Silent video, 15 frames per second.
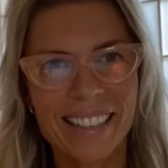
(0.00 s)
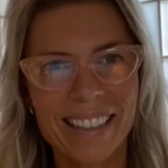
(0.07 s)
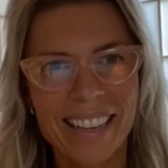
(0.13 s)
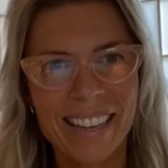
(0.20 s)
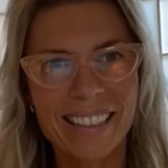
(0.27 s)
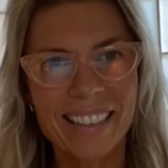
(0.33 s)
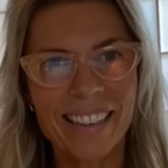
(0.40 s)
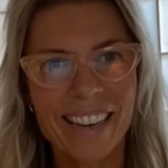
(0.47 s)

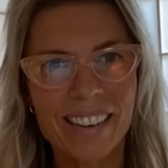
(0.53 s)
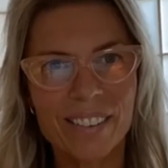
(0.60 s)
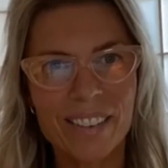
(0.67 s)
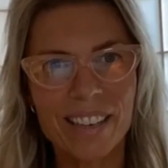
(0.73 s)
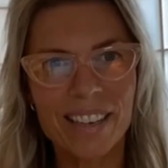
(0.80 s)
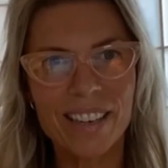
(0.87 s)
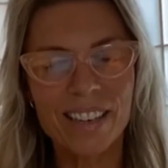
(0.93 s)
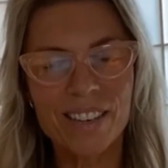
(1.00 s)
that
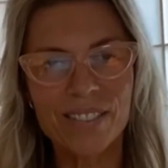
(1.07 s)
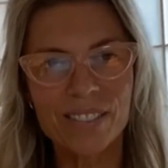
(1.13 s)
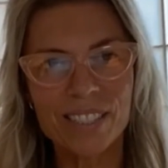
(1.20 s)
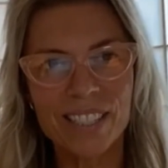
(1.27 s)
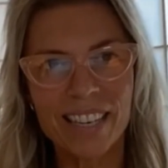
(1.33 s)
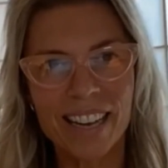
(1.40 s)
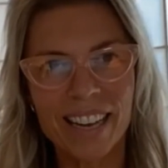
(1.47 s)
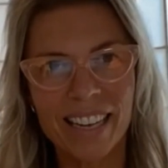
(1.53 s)
love
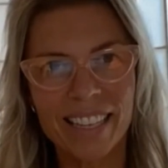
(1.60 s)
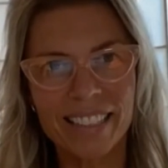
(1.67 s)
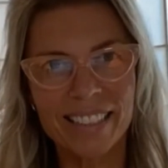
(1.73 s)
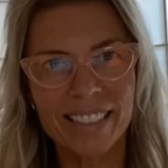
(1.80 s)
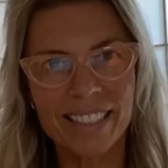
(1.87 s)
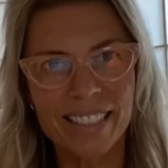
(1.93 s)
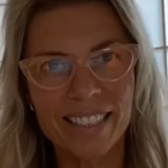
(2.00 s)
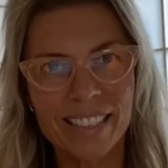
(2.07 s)
and light
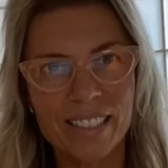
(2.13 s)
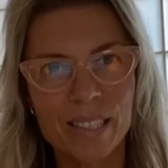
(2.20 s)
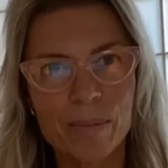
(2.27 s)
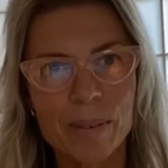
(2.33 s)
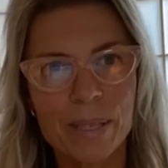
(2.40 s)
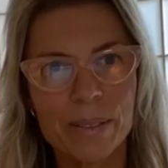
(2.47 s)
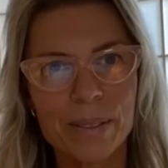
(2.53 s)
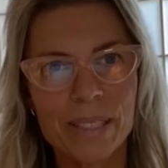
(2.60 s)

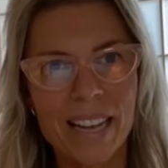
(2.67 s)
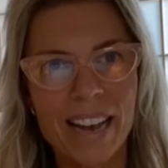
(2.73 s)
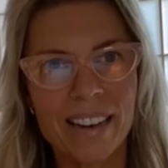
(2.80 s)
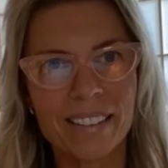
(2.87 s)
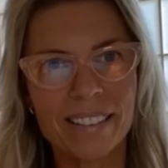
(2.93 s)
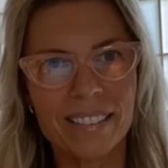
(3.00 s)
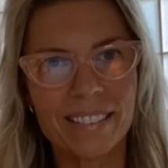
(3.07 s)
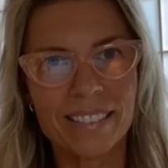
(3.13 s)
spills
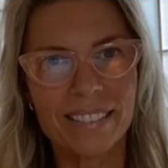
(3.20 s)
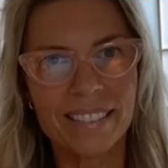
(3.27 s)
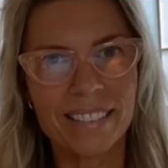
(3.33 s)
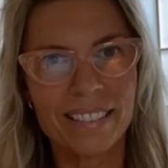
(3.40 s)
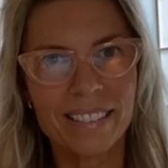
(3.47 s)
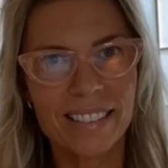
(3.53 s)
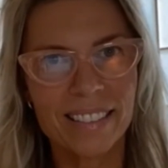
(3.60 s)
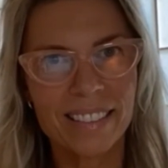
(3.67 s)
out
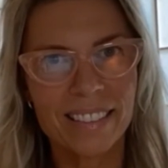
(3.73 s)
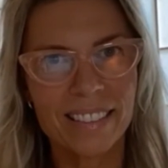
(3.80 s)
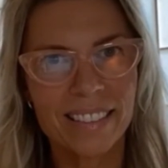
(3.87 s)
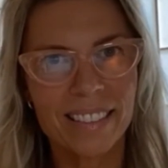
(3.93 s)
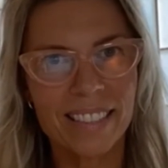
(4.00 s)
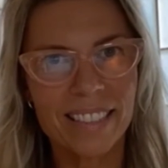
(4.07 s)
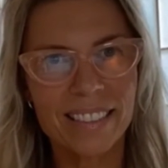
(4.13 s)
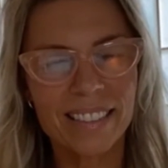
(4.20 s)

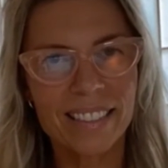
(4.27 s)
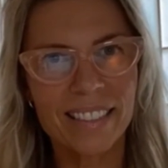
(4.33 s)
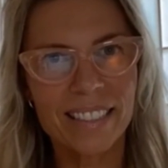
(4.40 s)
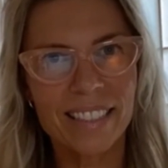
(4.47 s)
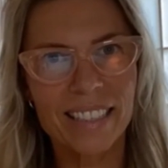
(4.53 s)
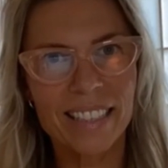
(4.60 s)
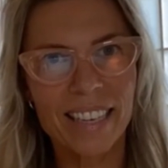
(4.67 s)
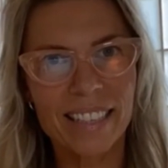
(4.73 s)
into the
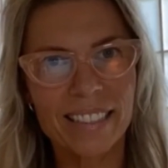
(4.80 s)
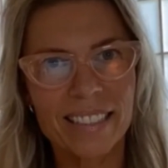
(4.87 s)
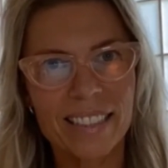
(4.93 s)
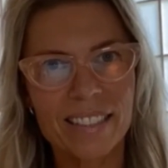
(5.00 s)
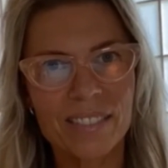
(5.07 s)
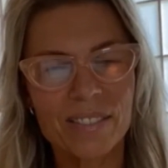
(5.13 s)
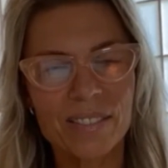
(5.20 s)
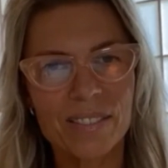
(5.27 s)

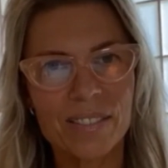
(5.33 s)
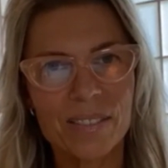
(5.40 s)
collective.